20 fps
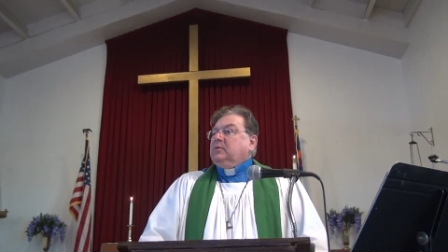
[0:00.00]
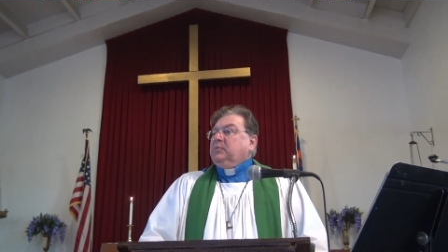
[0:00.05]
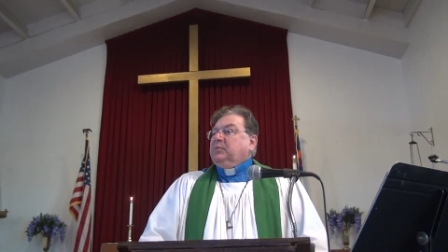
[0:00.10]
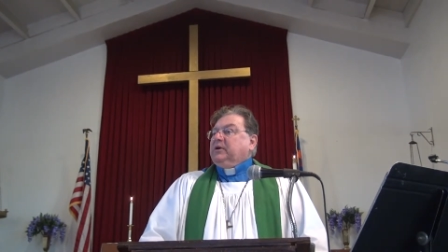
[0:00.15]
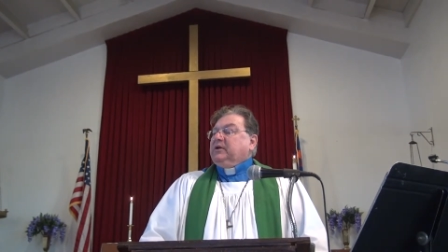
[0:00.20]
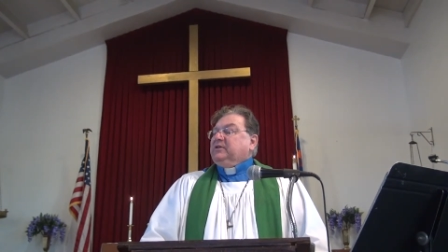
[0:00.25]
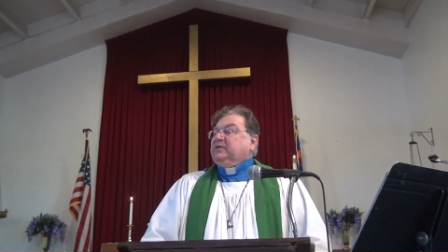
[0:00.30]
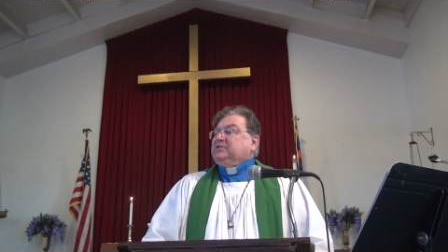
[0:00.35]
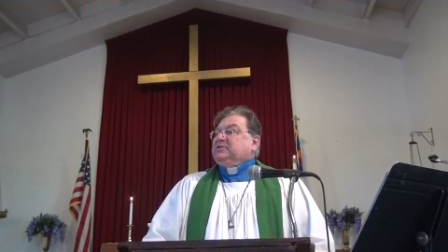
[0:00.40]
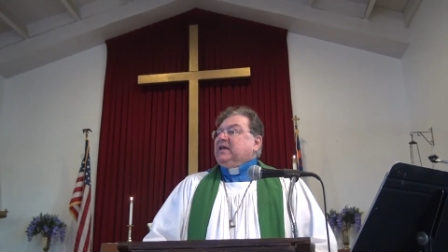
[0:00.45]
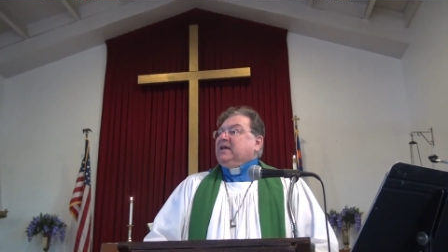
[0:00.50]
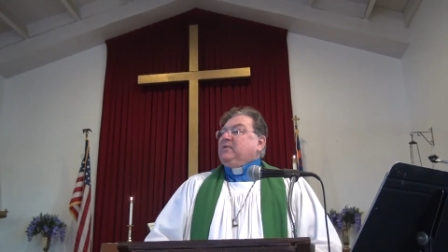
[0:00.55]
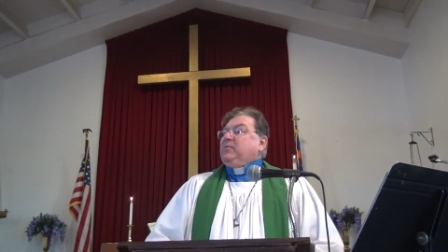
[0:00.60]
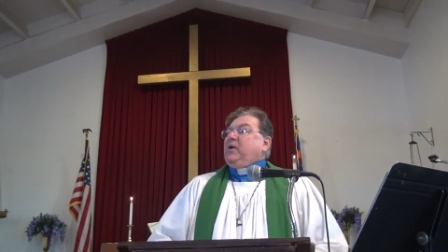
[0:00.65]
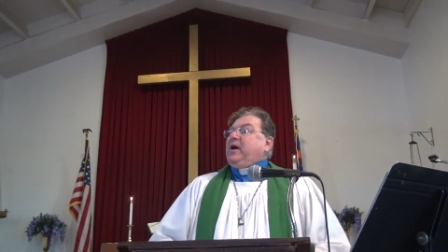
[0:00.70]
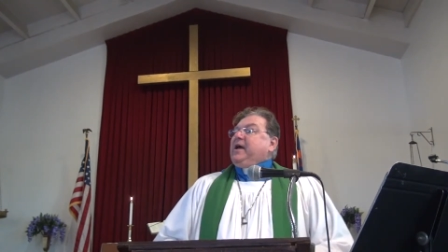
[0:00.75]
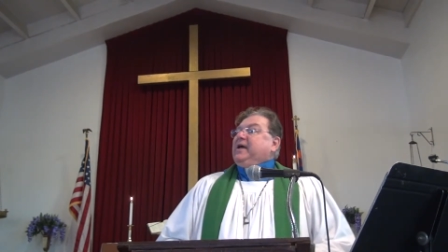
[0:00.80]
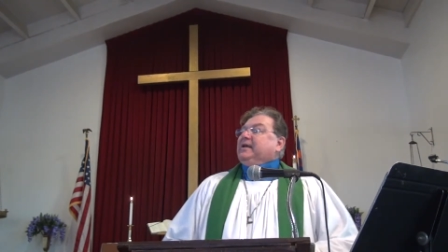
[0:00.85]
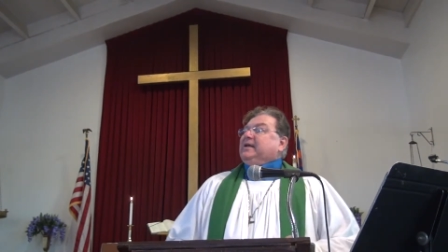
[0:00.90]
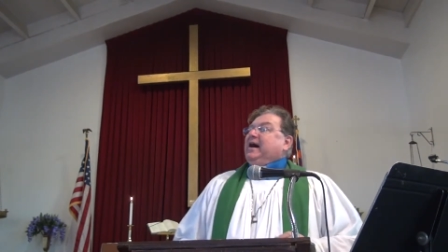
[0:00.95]
But in the same
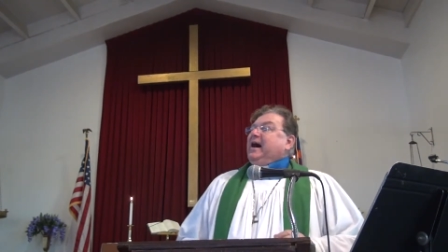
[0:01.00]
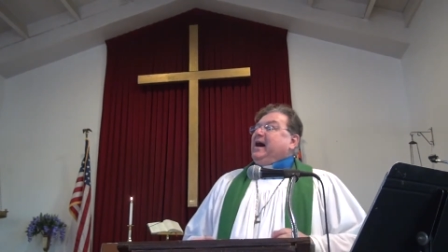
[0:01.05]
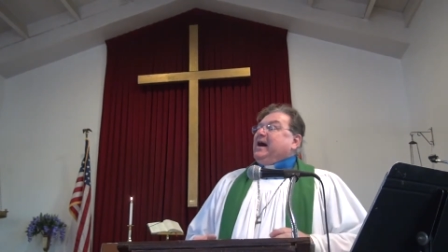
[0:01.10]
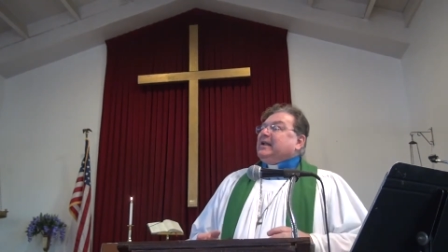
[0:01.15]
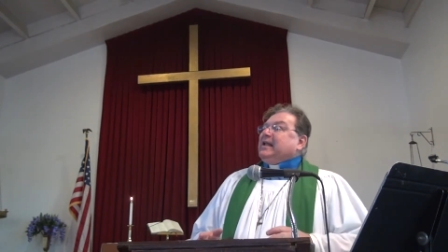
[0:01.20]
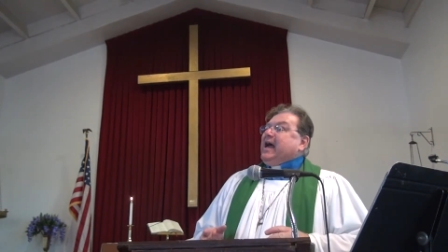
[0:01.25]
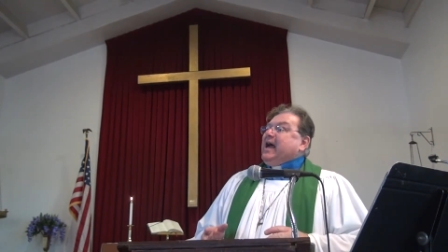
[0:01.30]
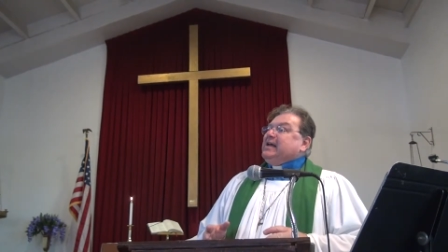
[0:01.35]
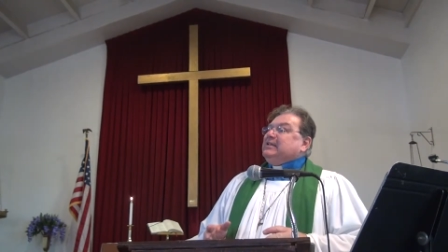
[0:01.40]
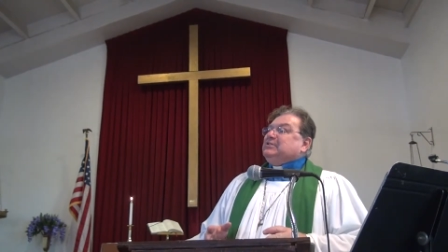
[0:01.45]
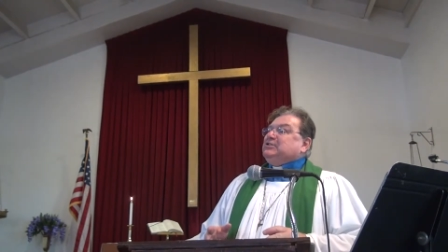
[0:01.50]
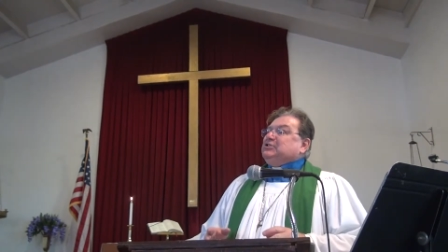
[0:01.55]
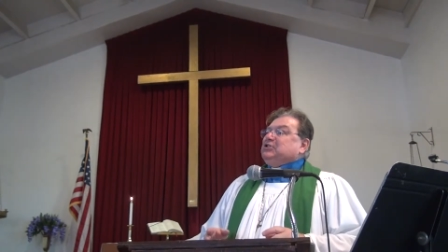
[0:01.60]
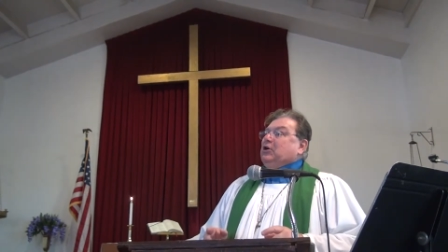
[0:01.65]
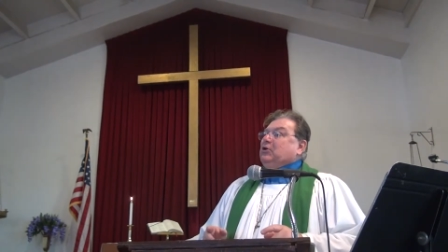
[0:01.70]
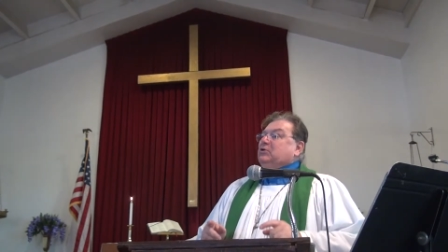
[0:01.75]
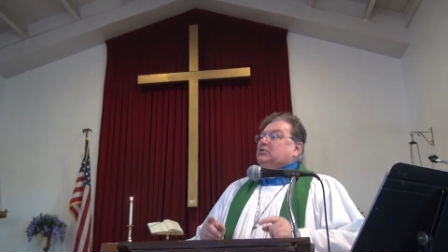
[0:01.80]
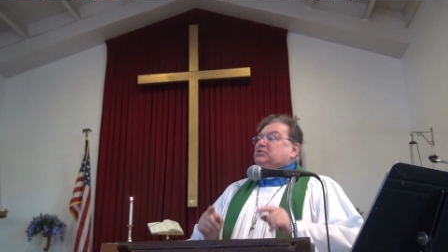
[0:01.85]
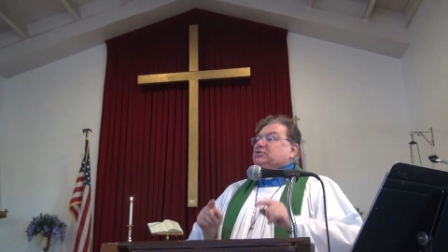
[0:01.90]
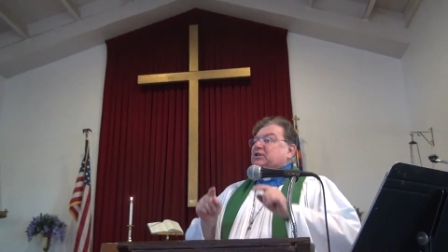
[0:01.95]
way, God has
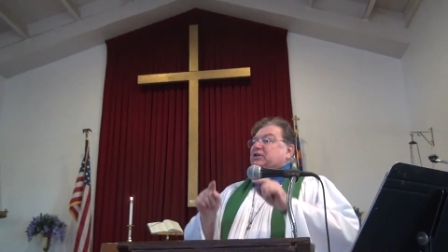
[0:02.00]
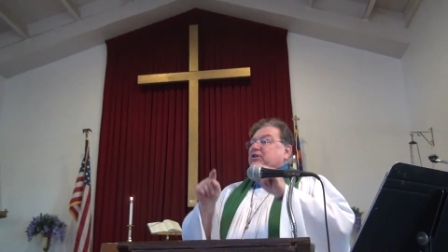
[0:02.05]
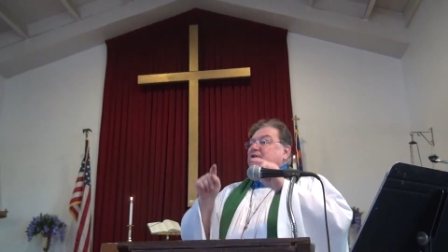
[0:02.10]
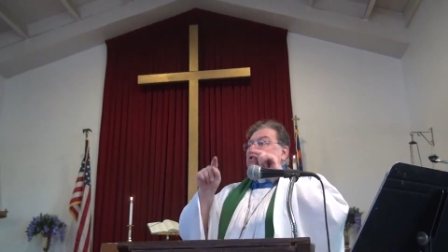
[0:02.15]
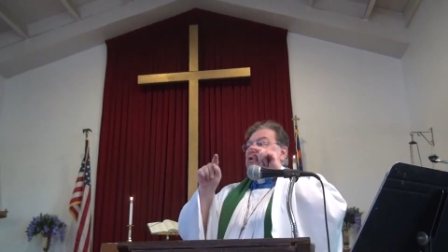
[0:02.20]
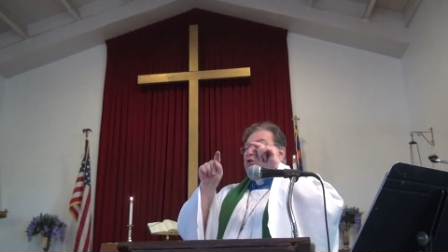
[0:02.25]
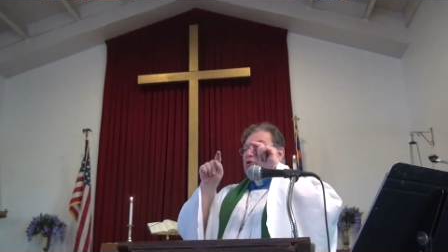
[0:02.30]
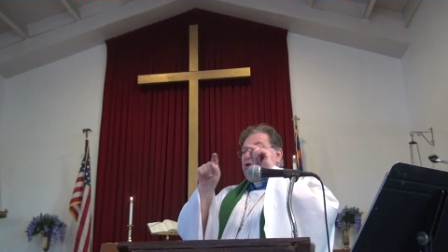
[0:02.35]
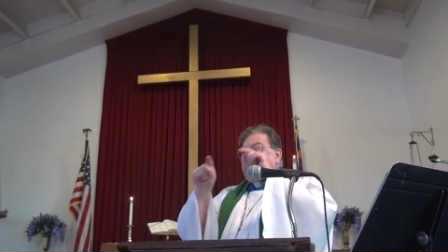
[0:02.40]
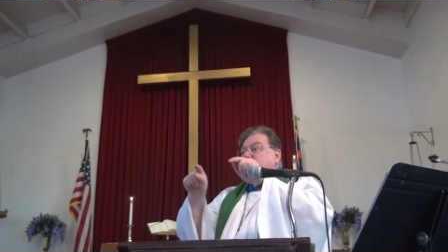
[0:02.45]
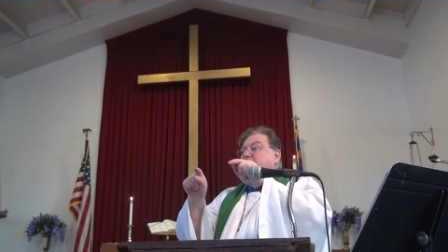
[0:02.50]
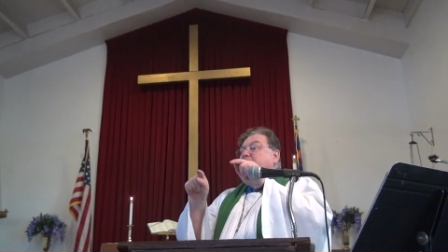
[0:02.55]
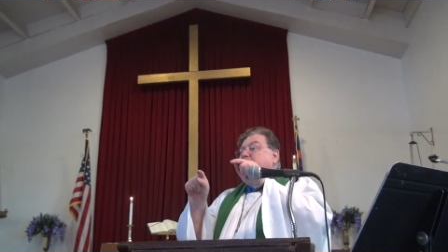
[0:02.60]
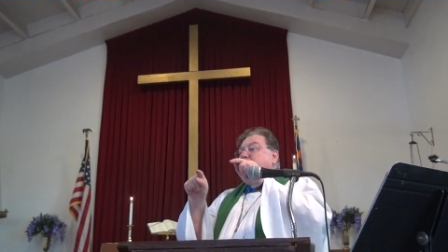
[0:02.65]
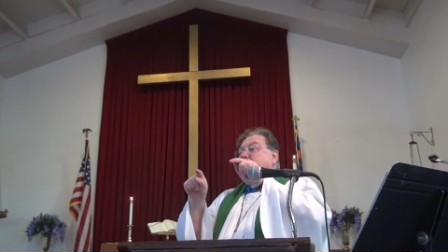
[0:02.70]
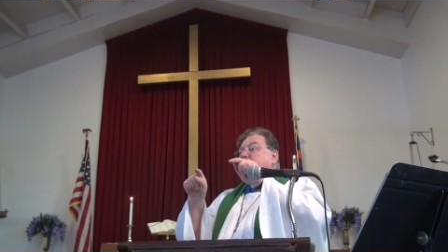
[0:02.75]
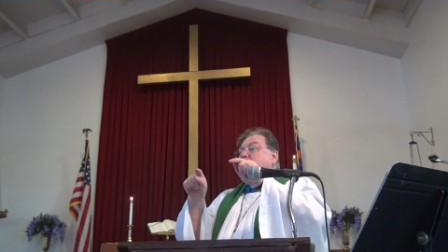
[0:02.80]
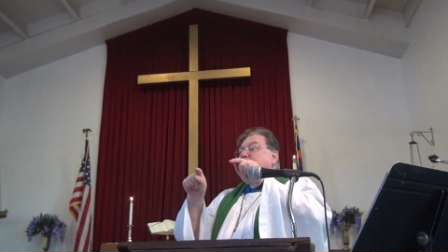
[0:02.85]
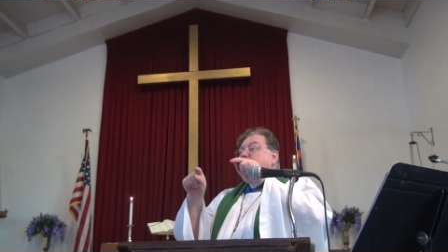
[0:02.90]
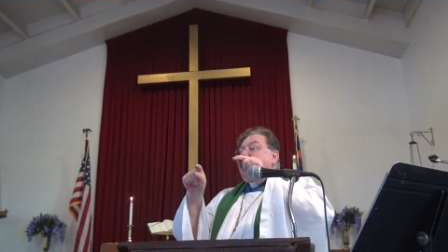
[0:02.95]
chosen
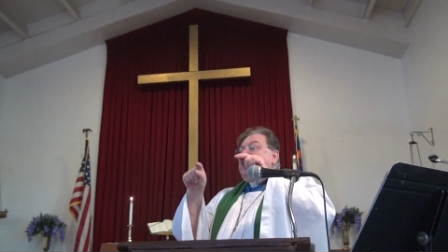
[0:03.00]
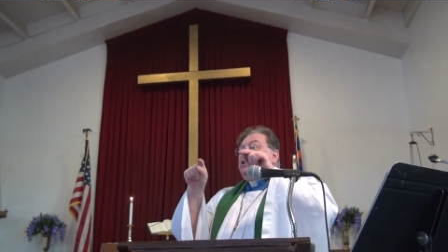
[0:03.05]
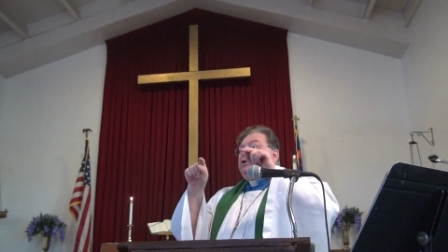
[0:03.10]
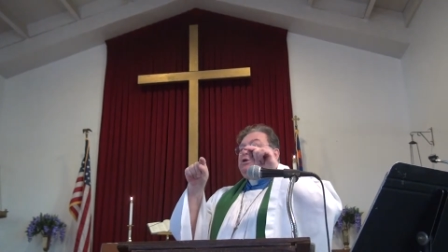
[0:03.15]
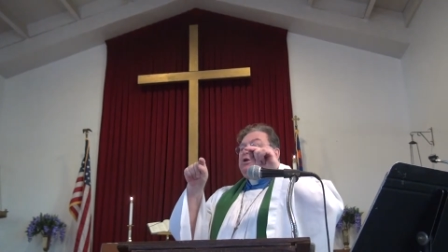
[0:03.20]
you